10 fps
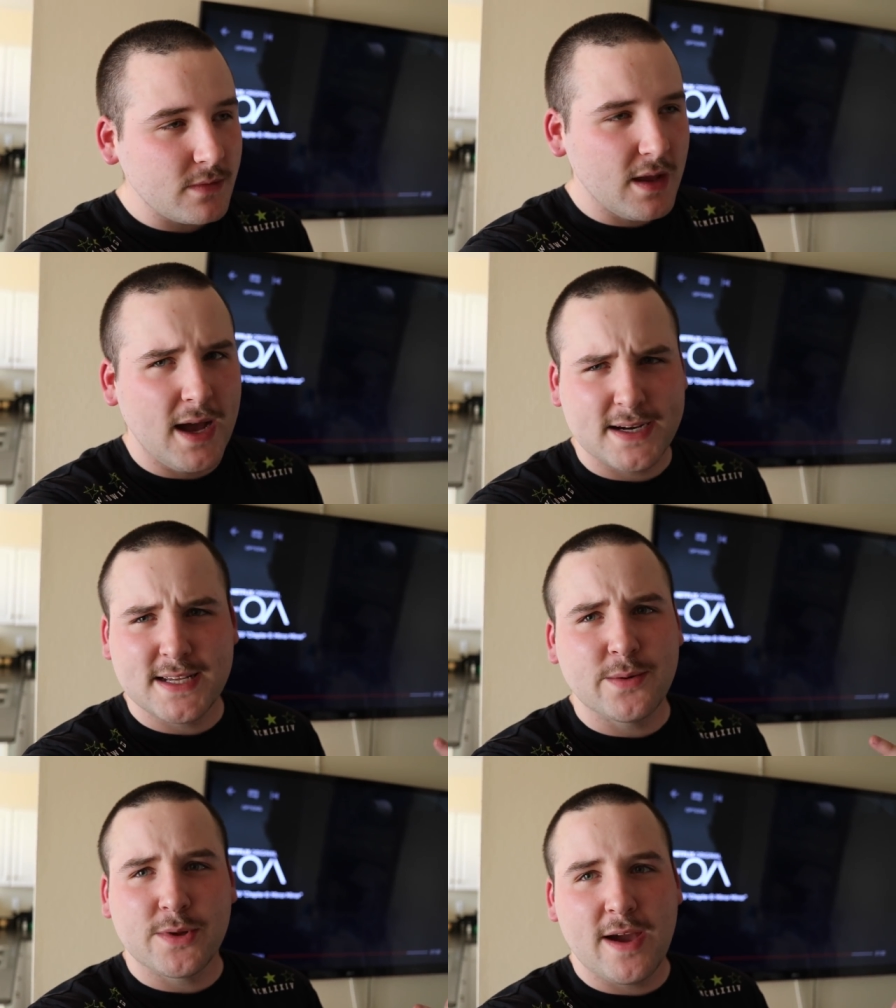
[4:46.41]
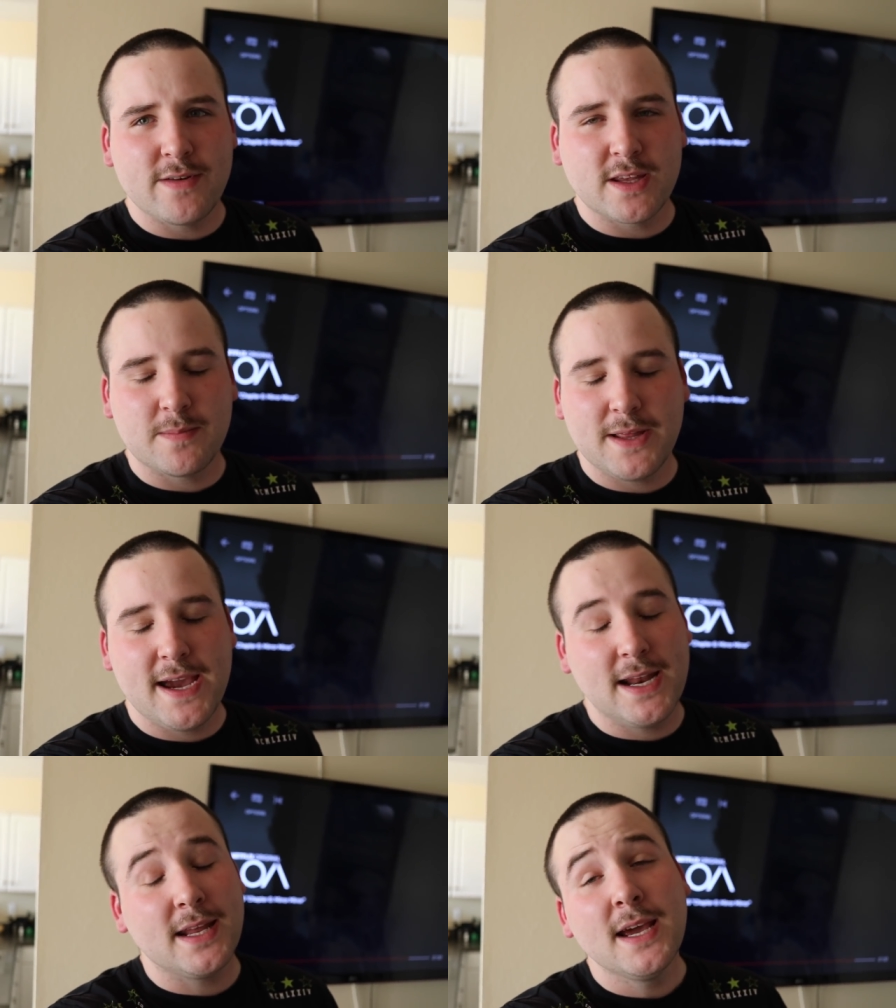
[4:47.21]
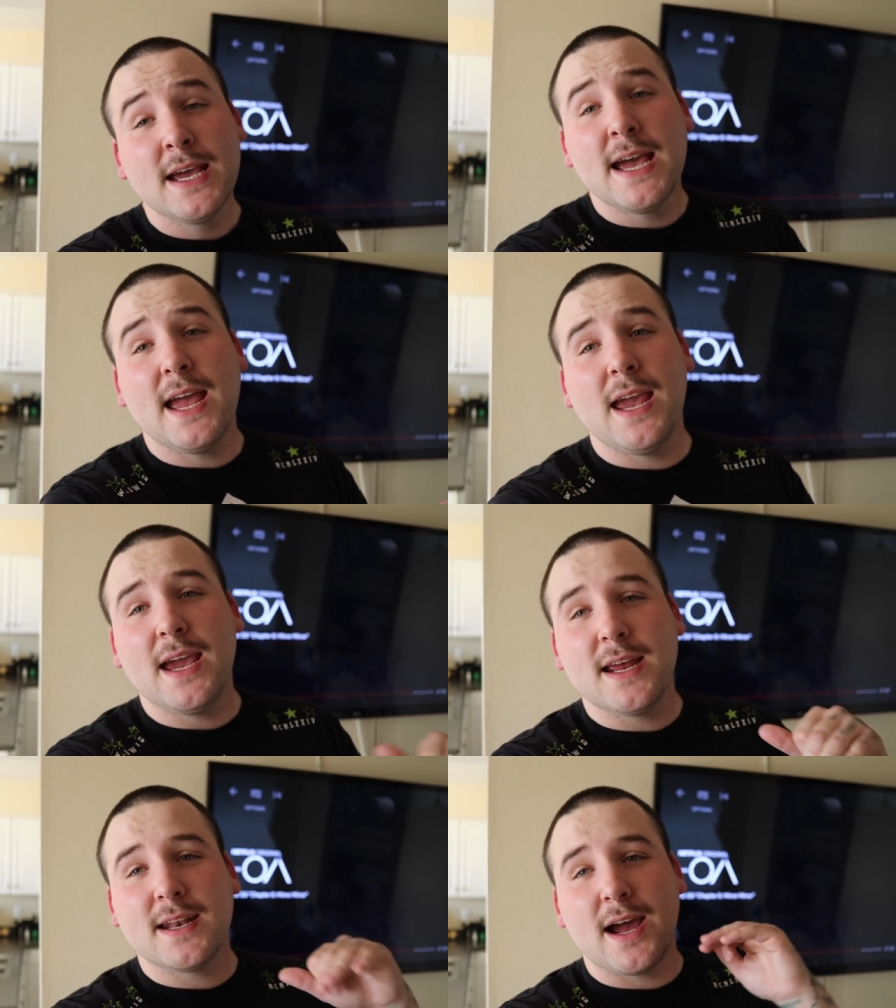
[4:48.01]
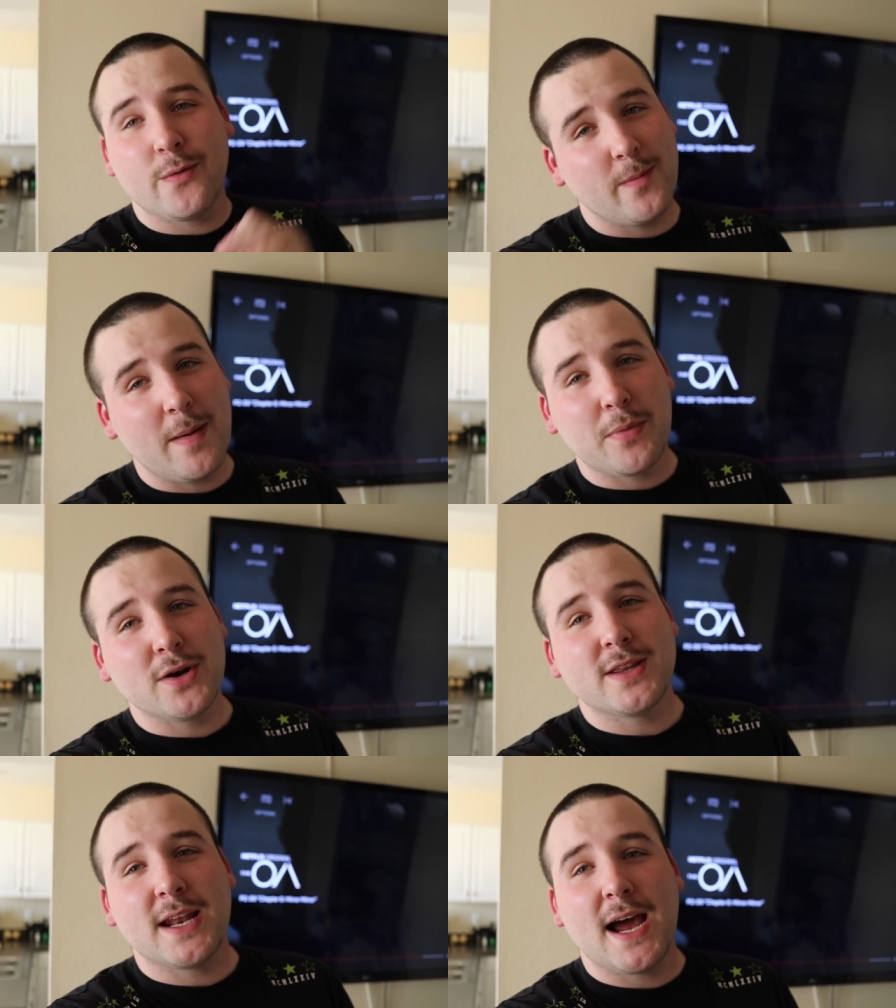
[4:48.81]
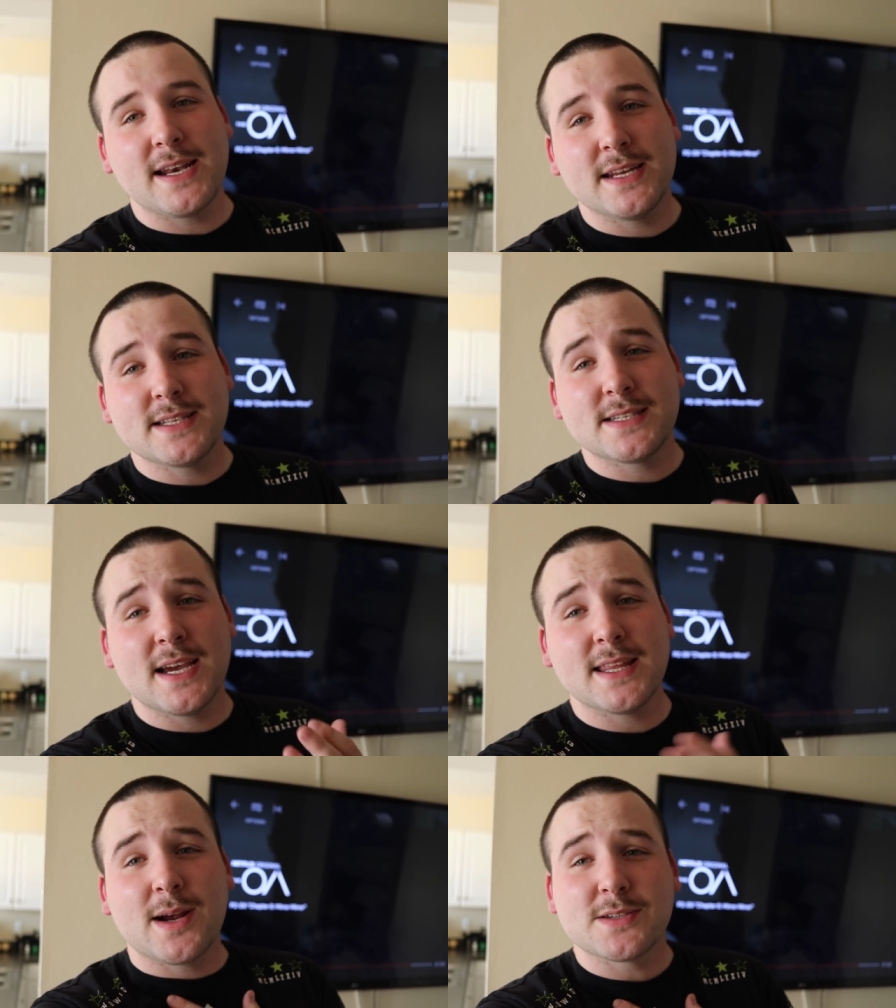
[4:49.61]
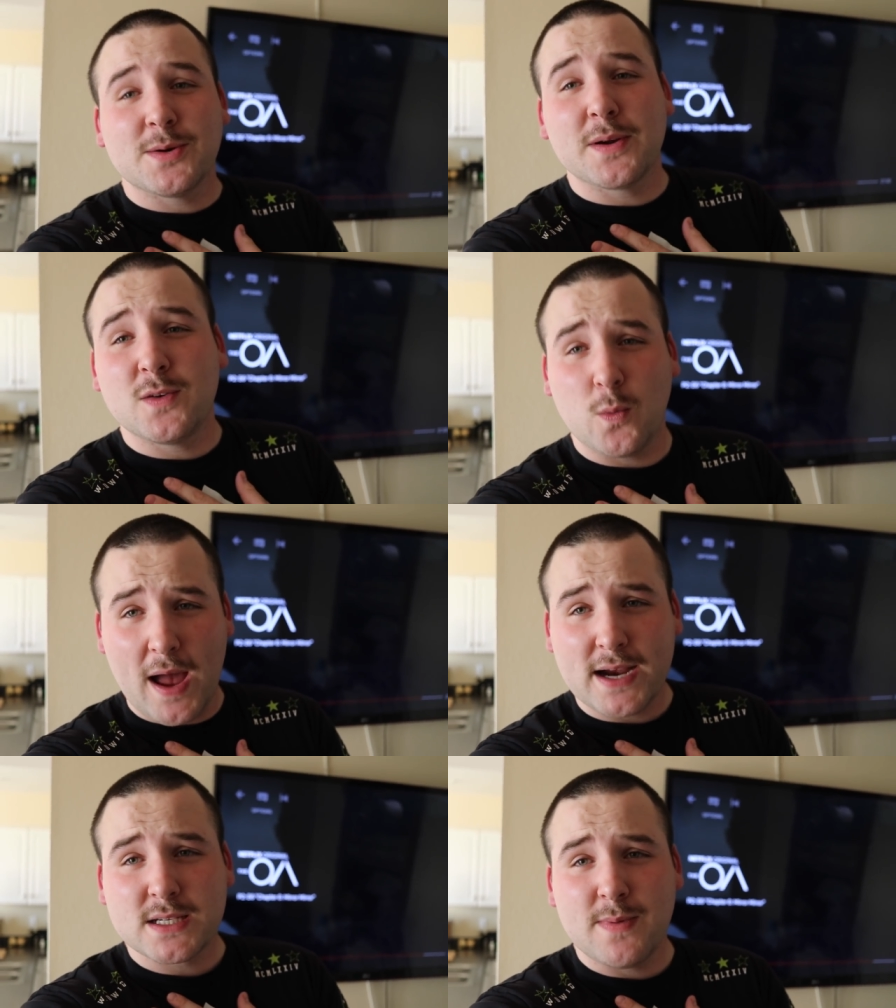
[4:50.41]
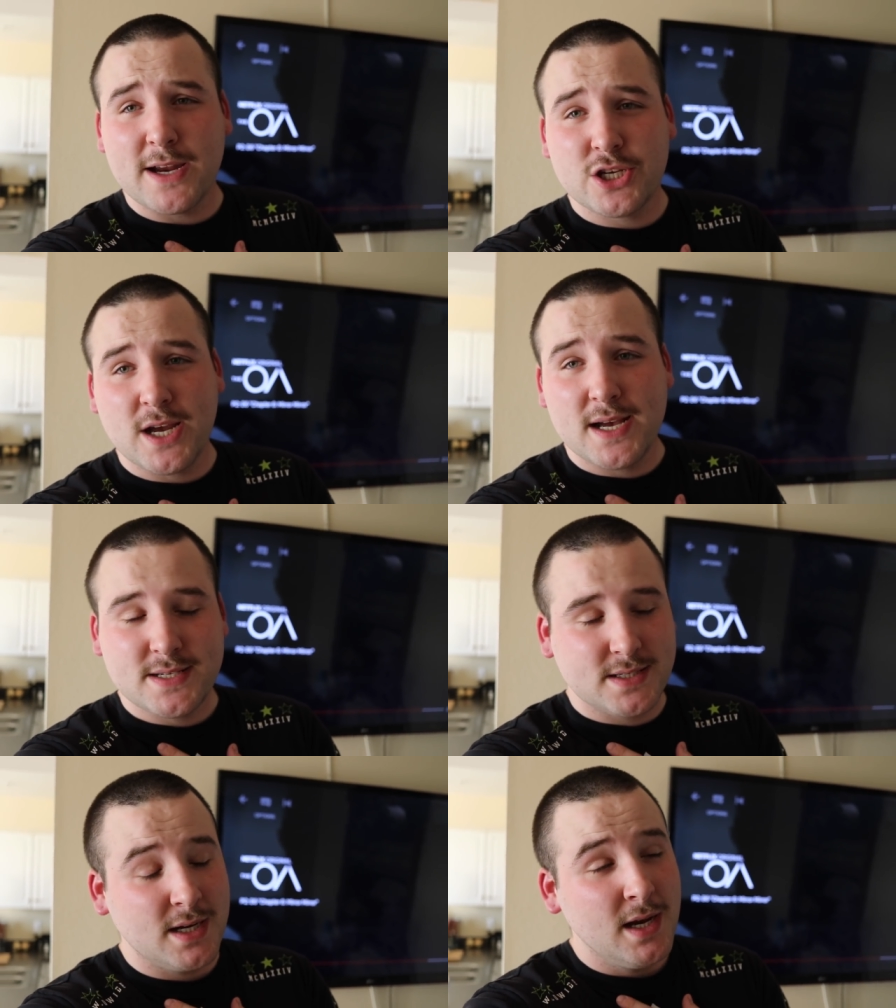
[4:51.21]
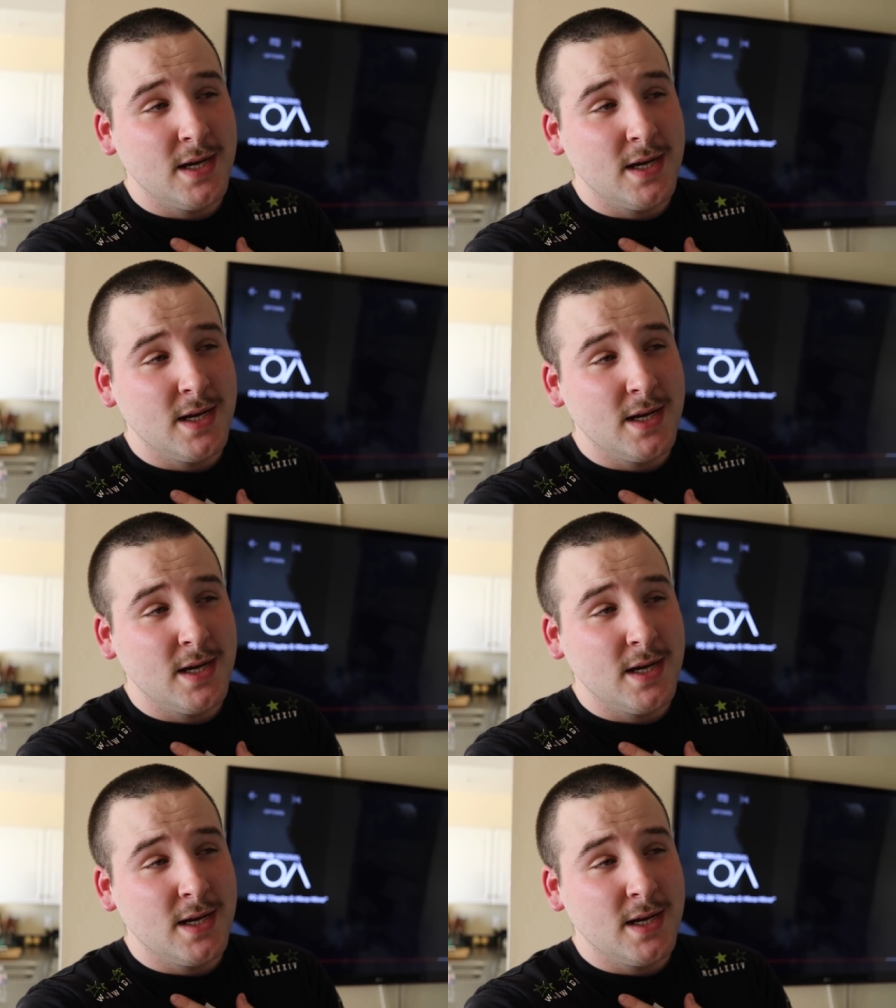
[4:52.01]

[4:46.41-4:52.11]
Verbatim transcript: because uh, I didn't really have anything planned, and I remembered that I did say that I was going to wax my chest.